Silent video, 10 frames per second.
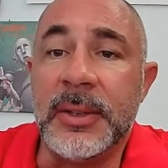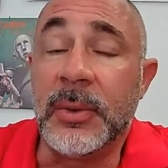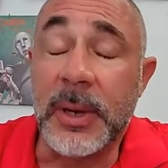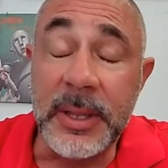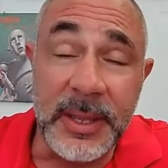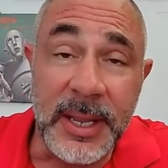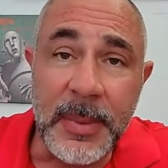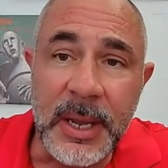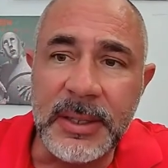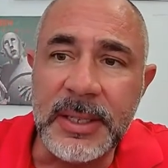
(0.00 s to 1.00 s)
The great
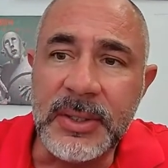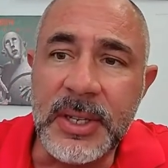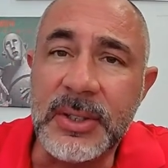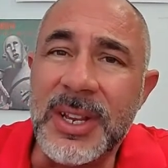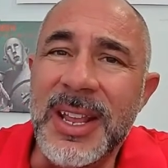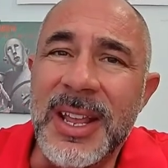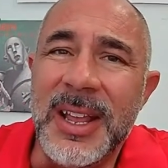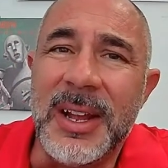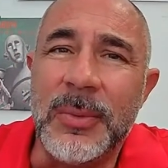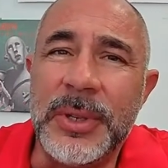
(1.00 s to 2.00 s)
thing about this is
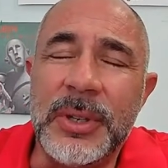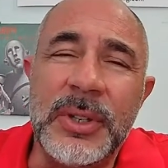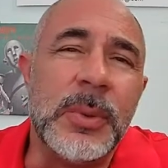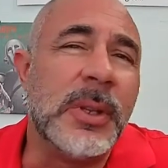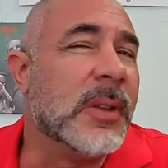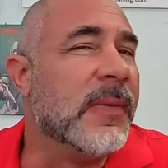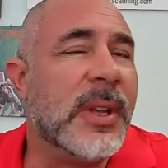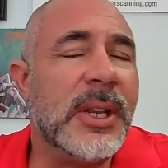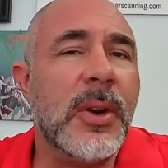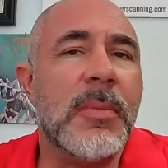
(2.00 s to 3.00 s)
when you're doing the
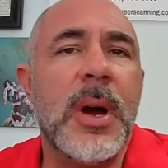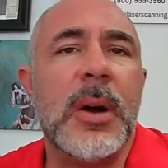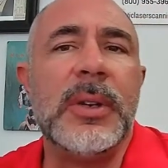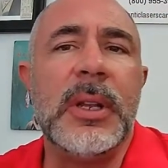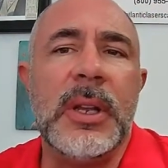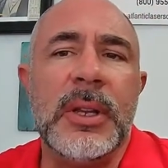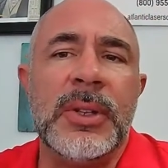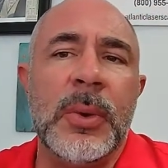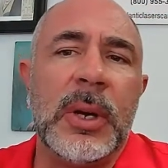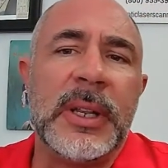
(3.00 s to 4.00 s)
video mode,
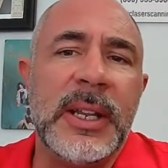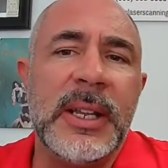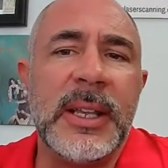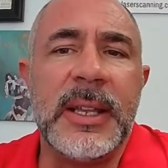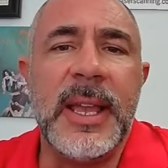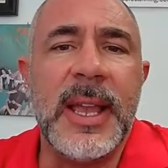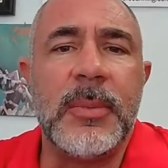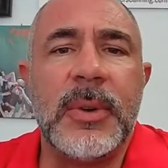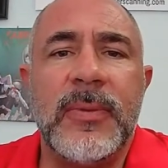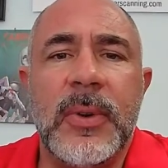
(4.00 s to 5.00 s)
you are getting a
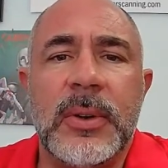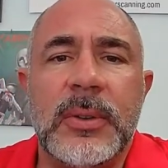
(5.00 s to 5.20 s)
camera